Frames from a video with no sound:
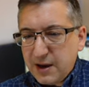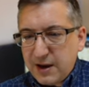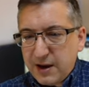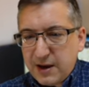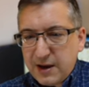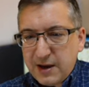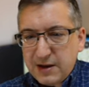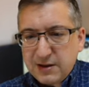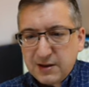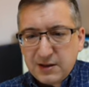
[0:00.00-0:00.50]

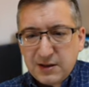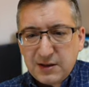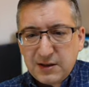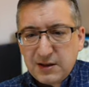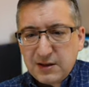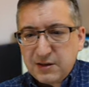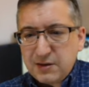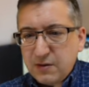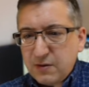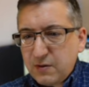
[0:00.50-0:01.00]
So this
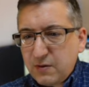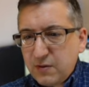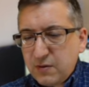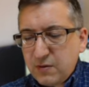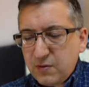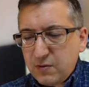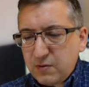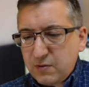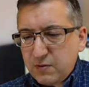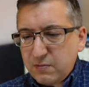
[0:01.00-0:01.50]
is
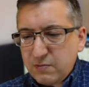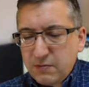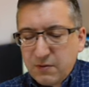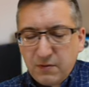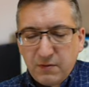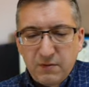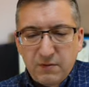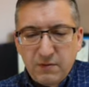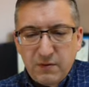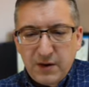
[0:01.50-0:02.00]
all
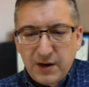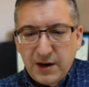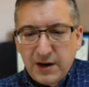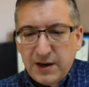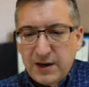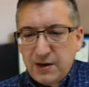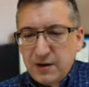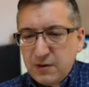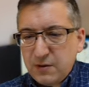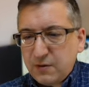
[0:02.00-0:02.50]
really
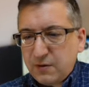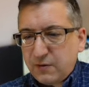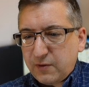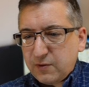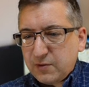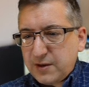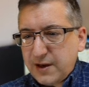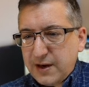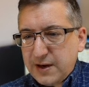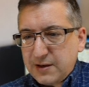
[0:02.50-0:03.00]

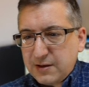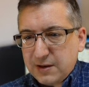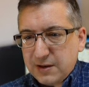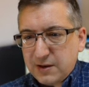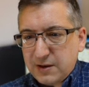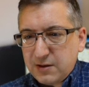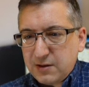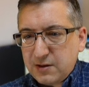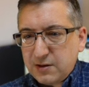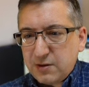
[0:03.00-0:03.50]
useful
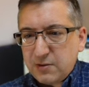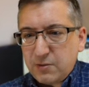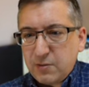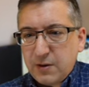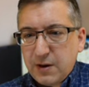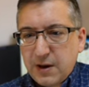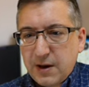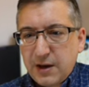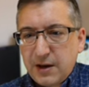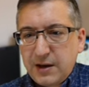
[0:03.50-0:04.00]
data
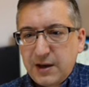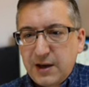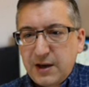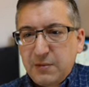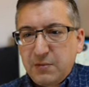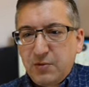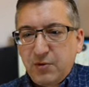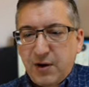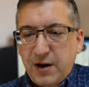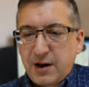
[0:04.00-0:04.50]
to
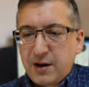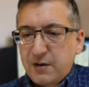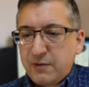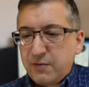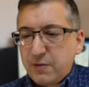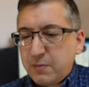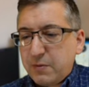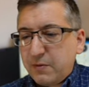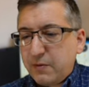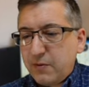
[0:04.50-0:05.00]
keep track of
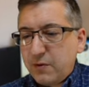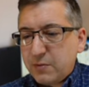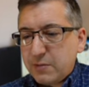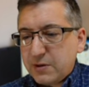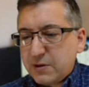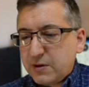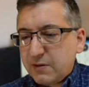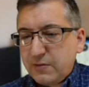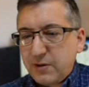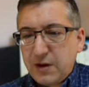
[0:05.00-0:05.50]
the
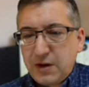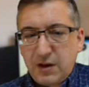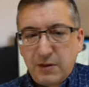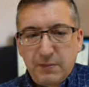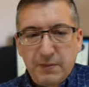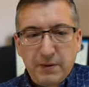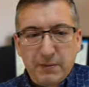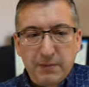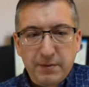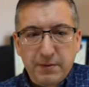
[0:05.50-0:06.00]
performance of your heat
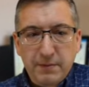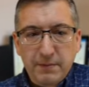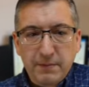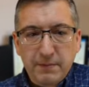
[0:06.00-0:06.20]
pump.